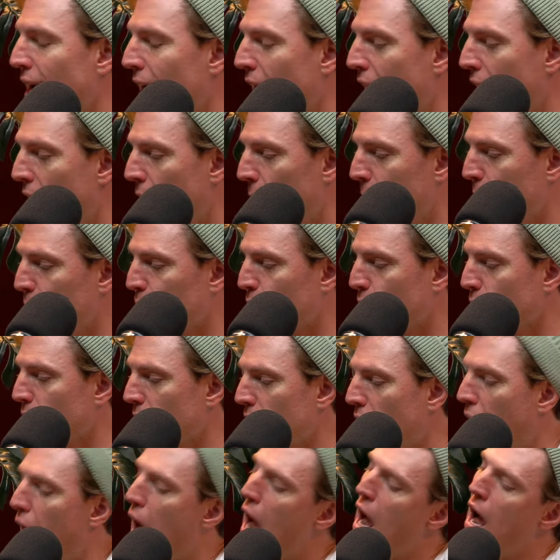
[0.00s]
um,
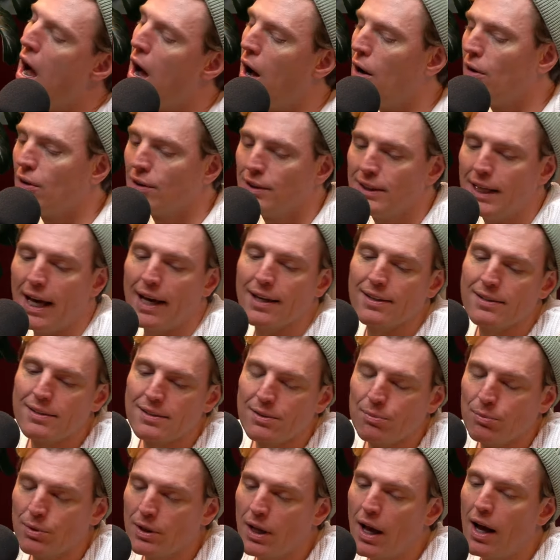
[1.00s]
oh, yes.
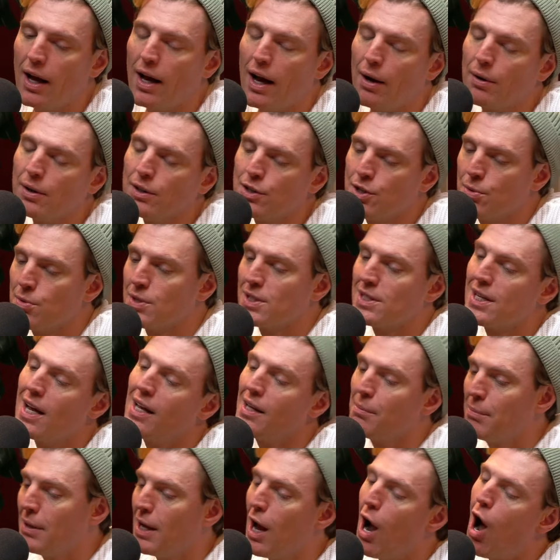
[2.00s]
Well, I, I, she was
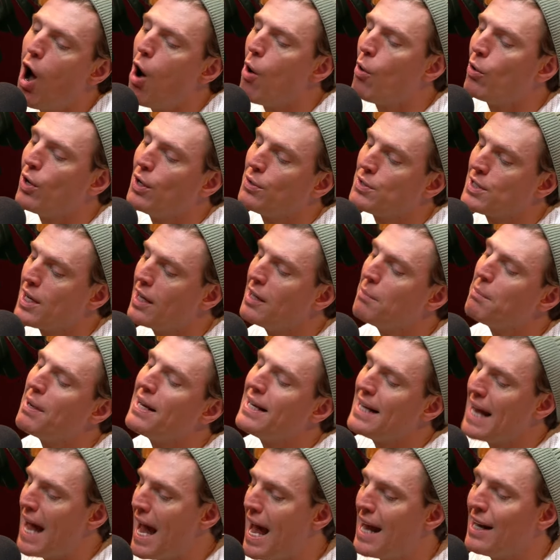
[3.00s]
telling me, oh, telling my
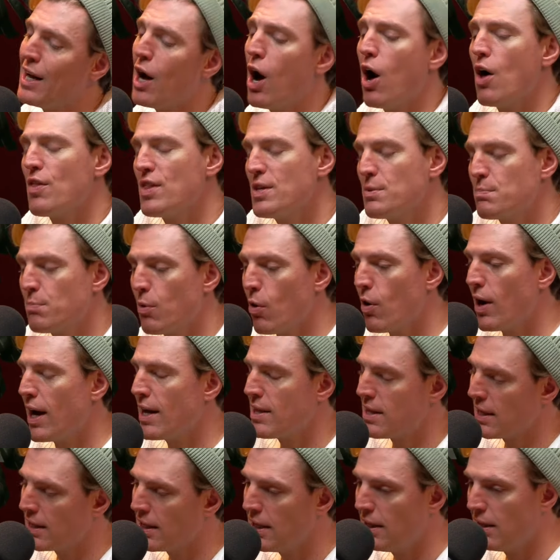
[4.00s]
nan, oh, this boy, I
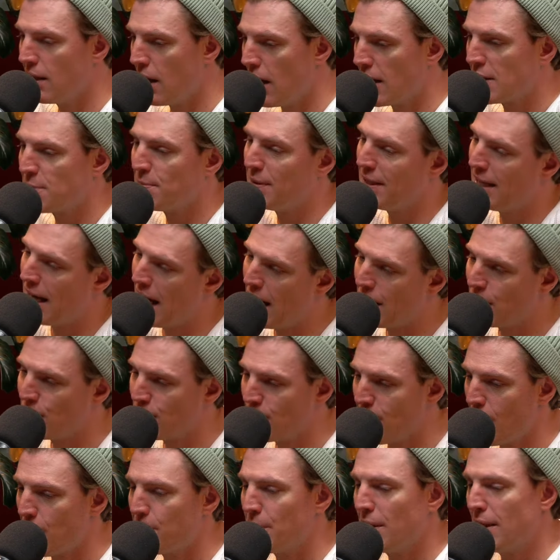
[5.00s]
think he likes me. He hangs
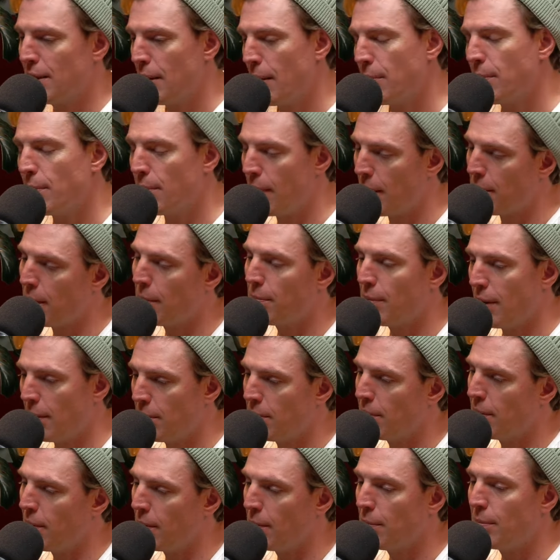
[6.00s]
around me, blah, blah, blah, blah, blah,
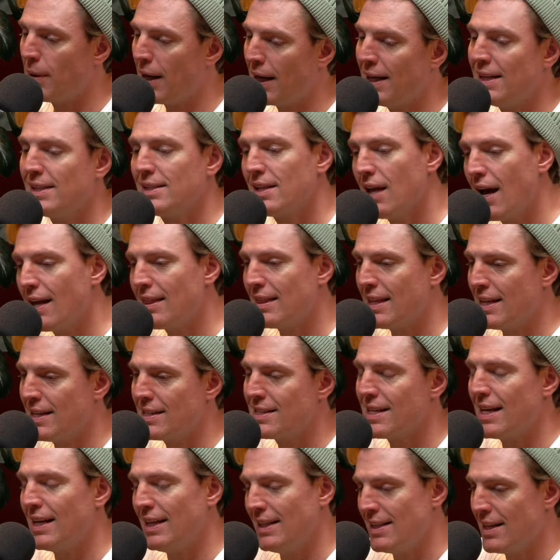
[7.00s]
blah, blah, blah. He's like this
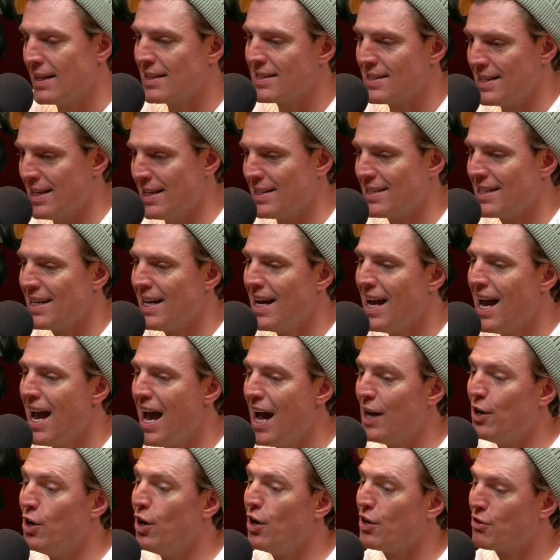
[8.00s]
and he does this.
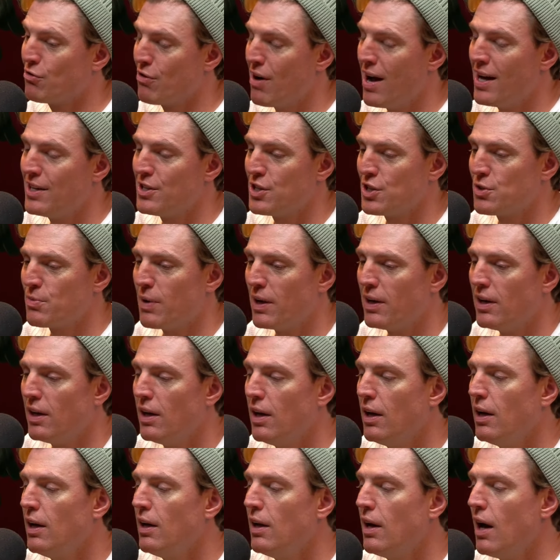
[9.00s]
And her grand just went,
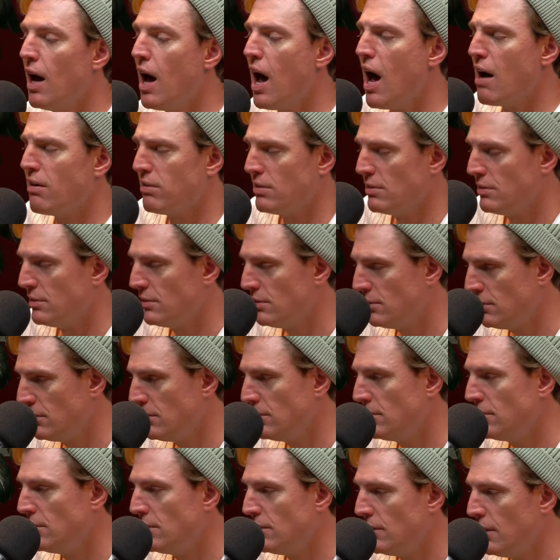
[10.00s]
ah,
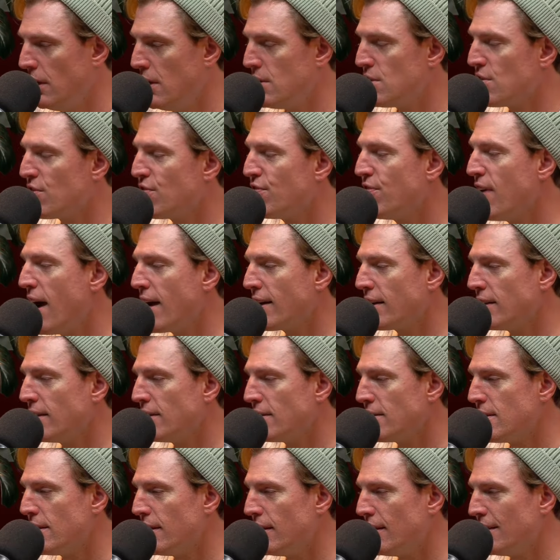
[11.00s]
he's a faggot,
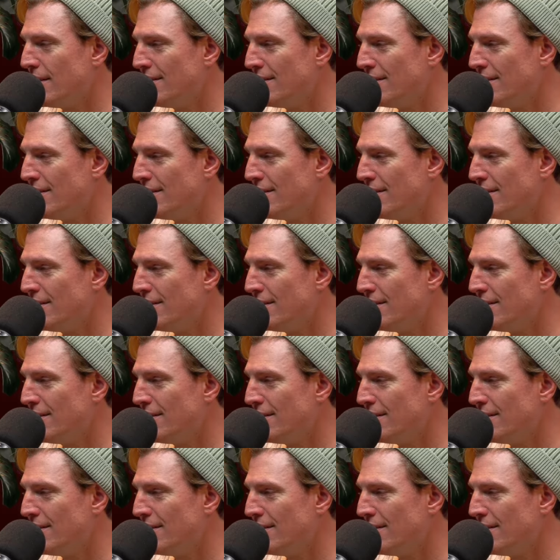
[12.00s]
dear.